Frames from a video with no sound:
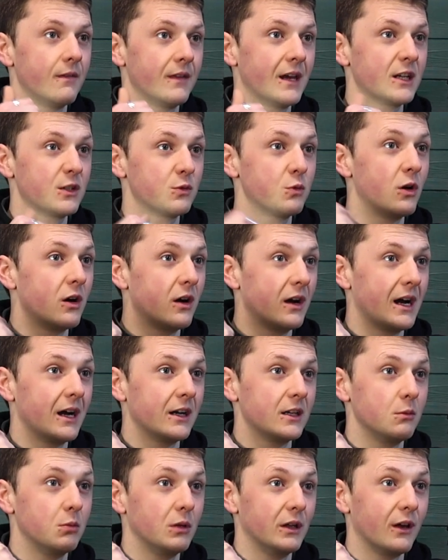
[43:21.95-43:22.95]
that's what
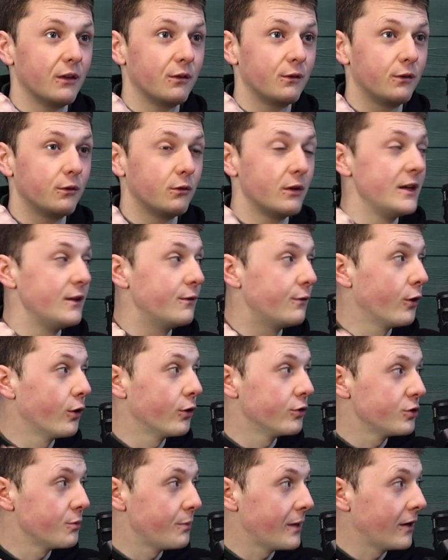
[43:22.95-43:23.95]
arguably a
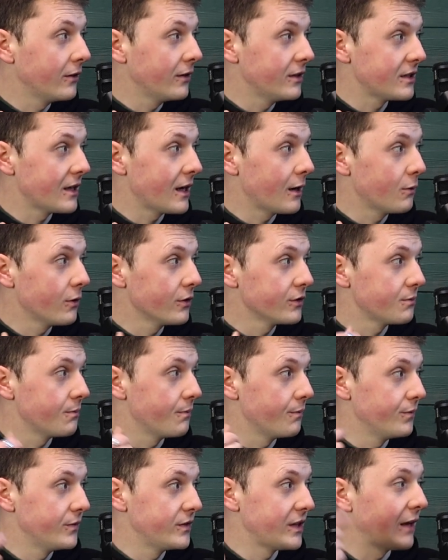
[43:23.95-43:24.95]
£300-400 guitar was
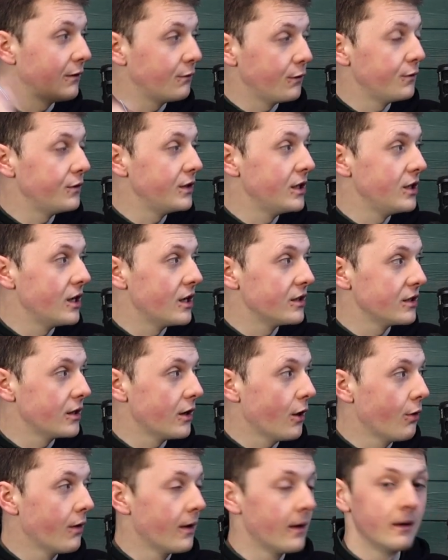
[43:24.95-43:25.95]
10-15 years
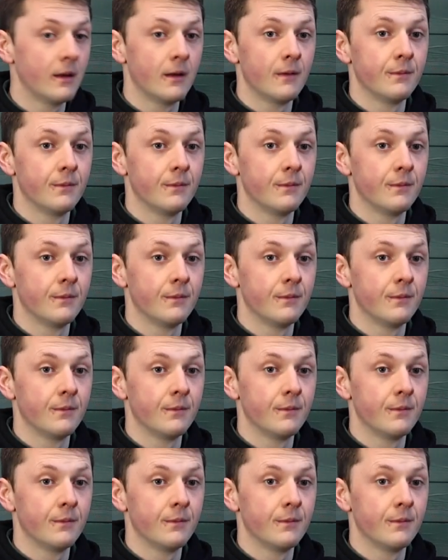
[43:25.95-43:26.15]
ago.